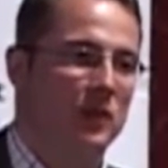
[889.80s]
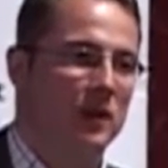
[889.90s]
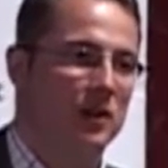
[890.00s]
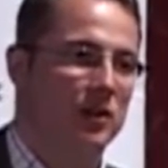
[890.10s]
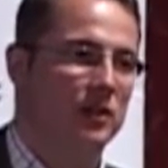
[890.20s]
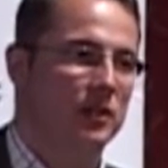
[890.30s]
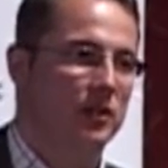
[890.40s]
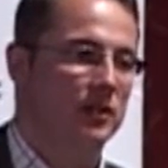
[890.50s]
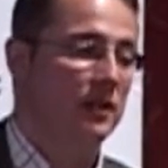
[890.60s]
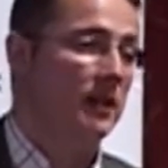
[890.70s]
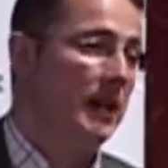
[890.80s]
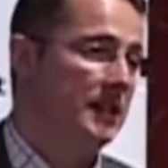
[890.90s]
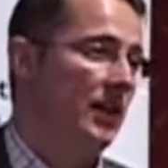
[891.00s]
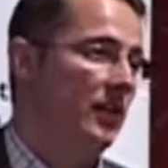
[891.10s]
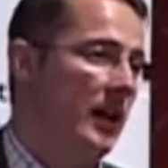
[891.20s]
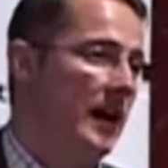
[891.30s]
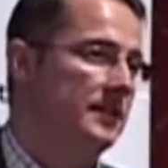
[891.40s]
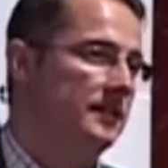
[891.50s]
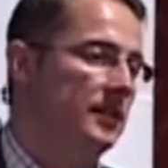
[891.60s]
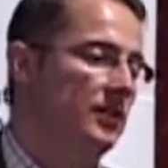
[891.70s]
you could cut down on licensing